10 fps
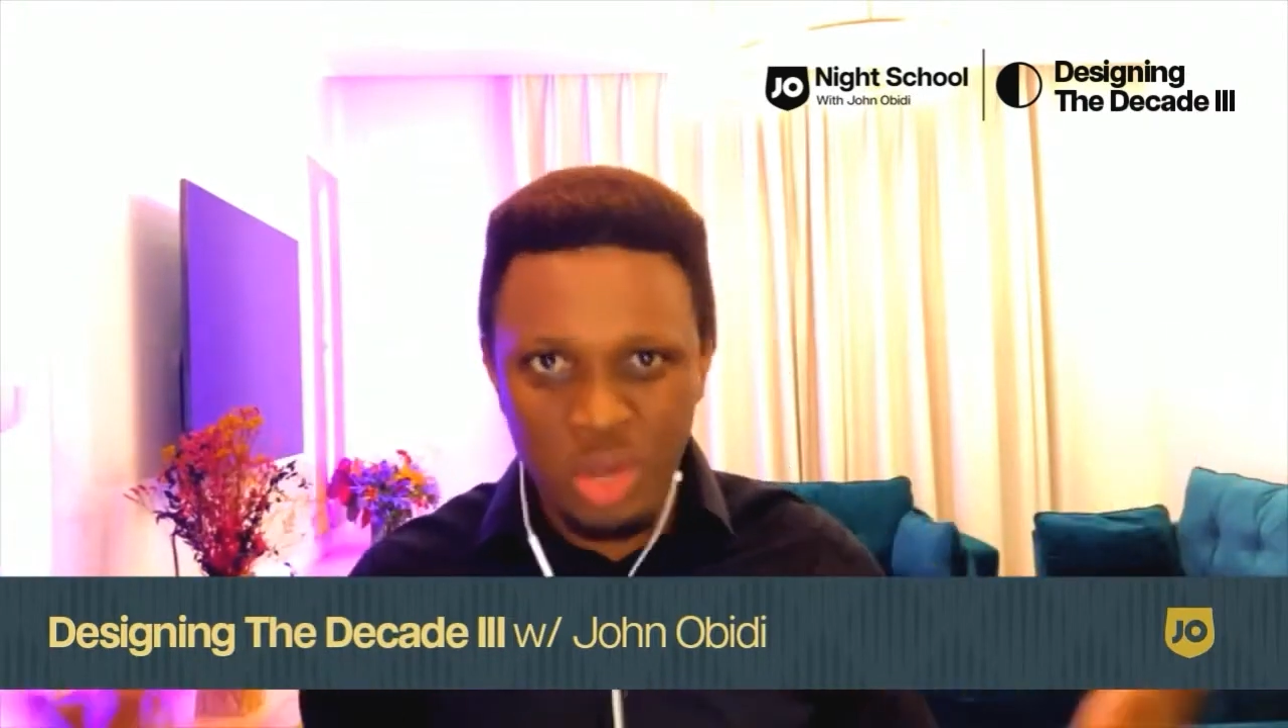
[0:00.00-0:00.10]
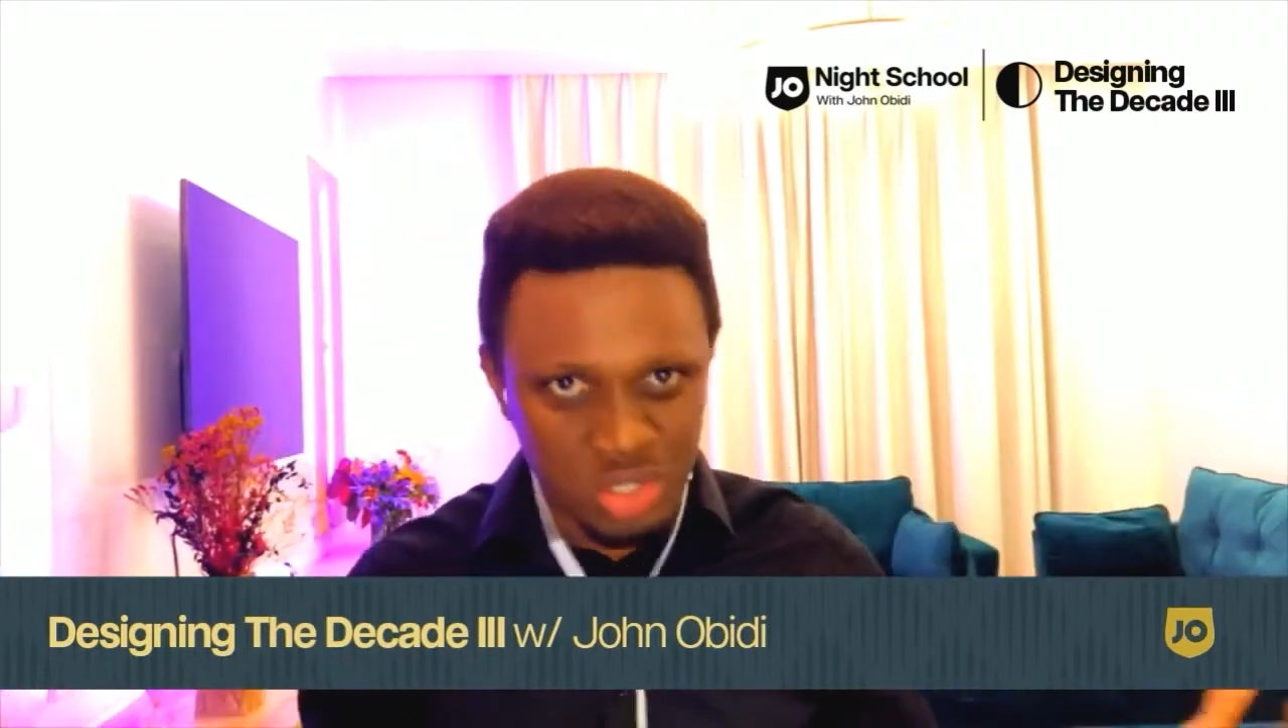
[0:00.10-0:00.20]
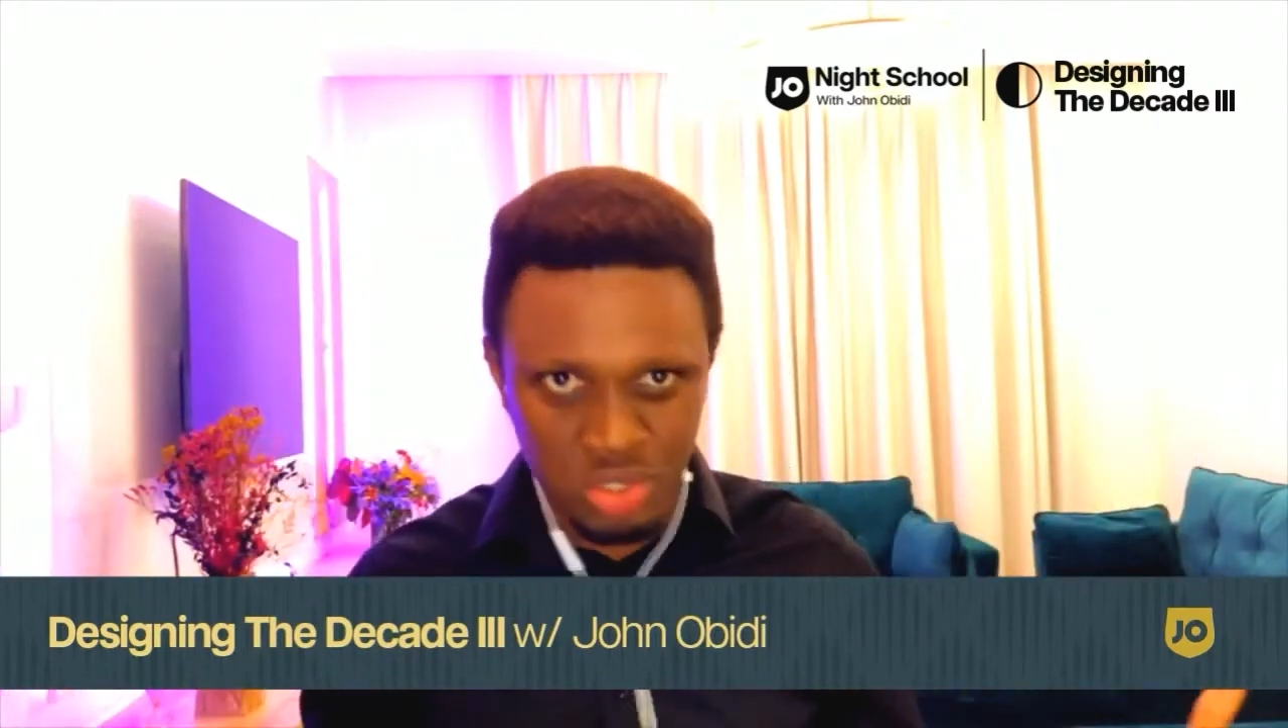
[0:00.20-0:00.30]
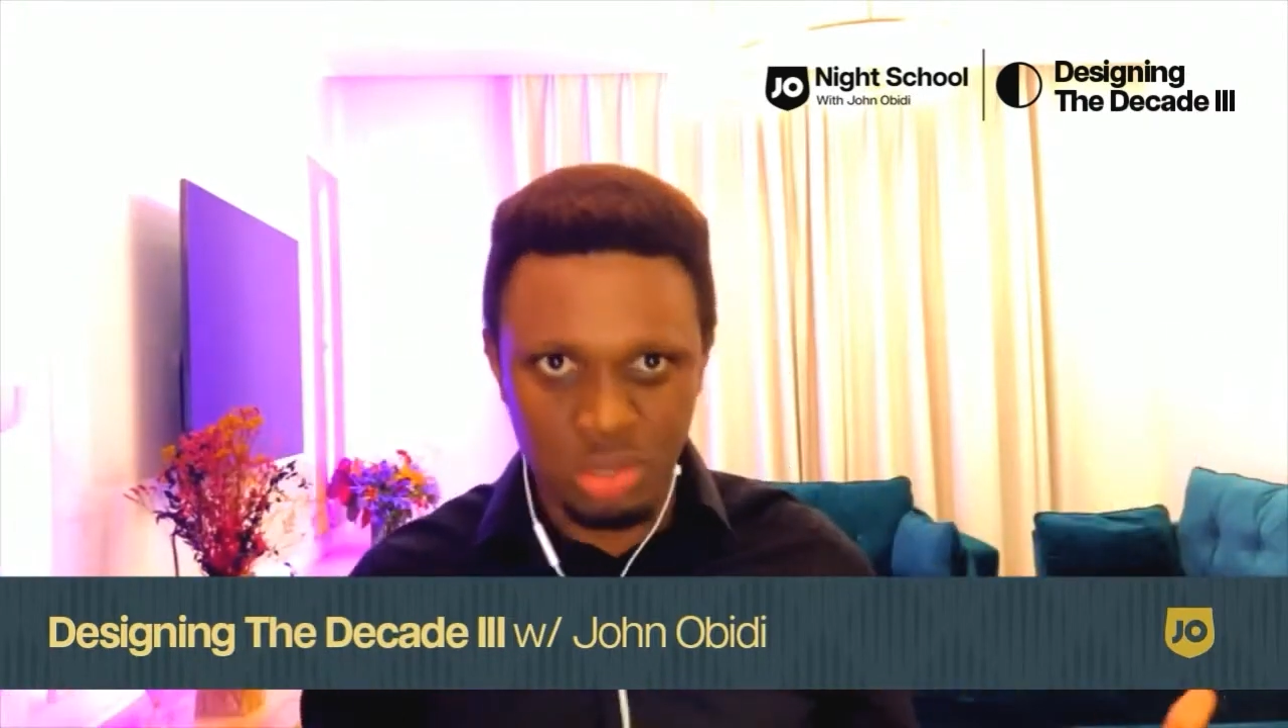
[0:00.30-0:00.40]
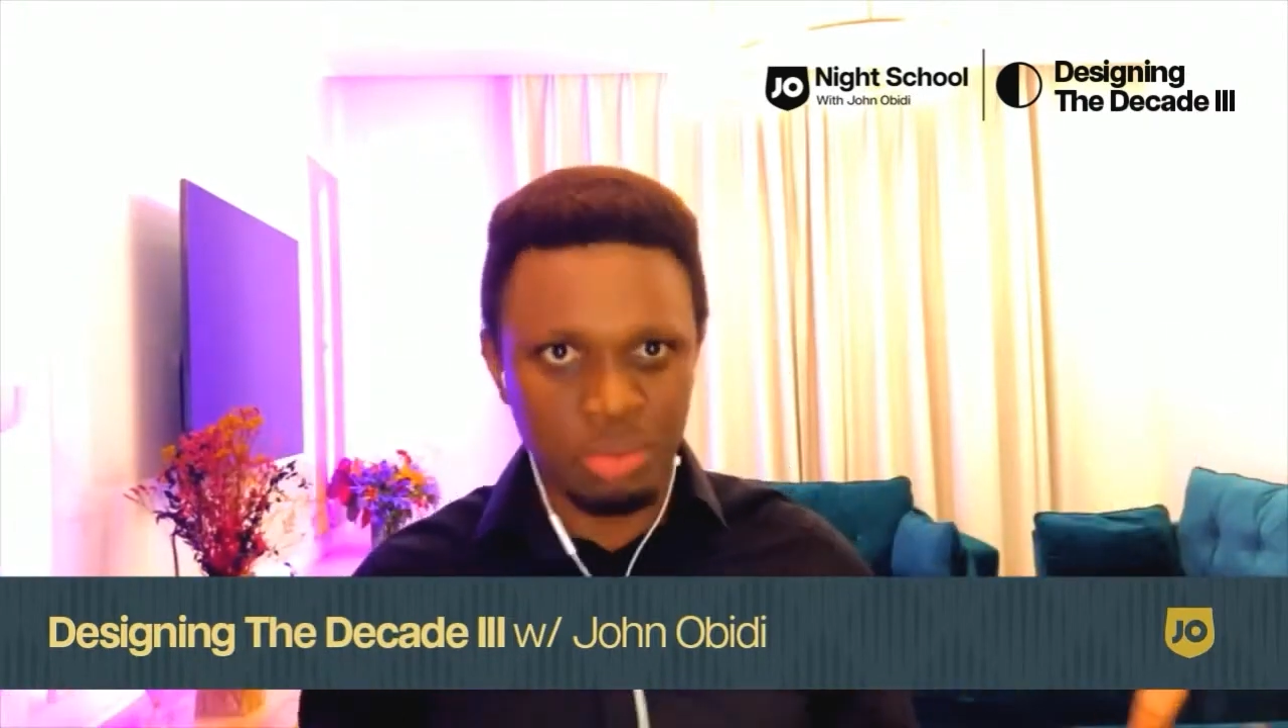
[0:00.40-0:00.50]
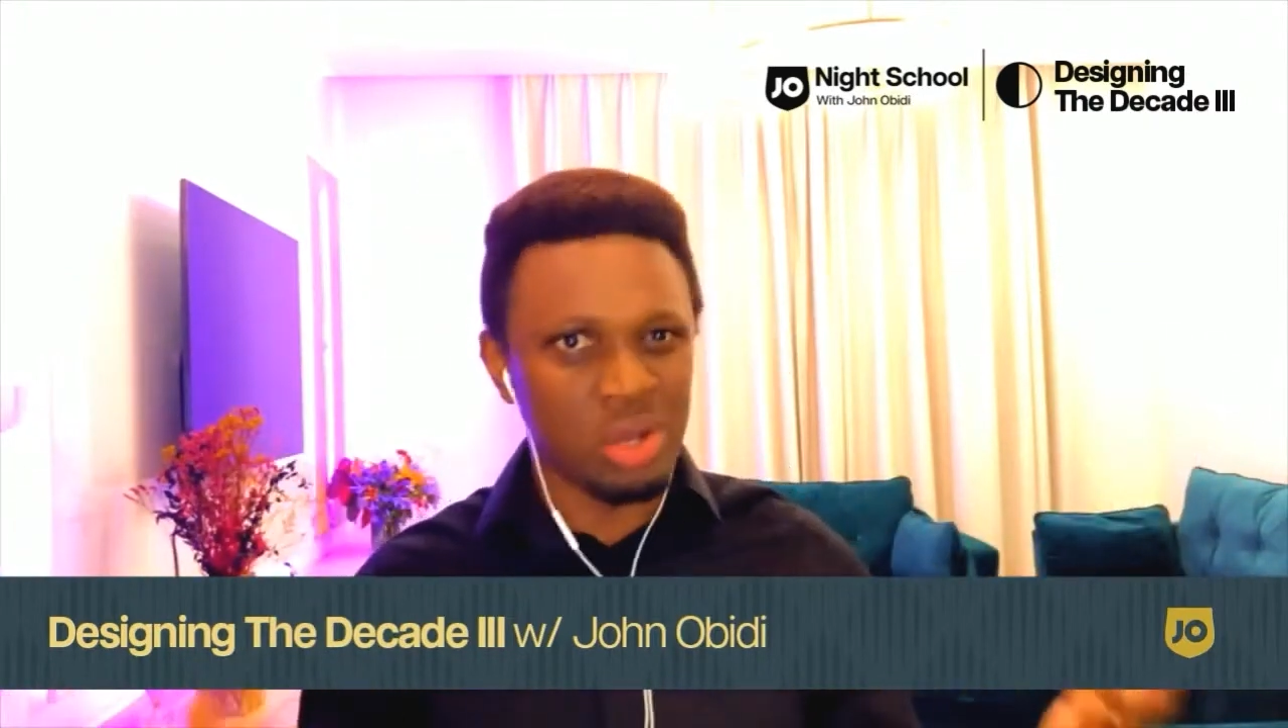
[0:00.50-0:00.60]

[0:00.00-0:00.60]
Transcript: question,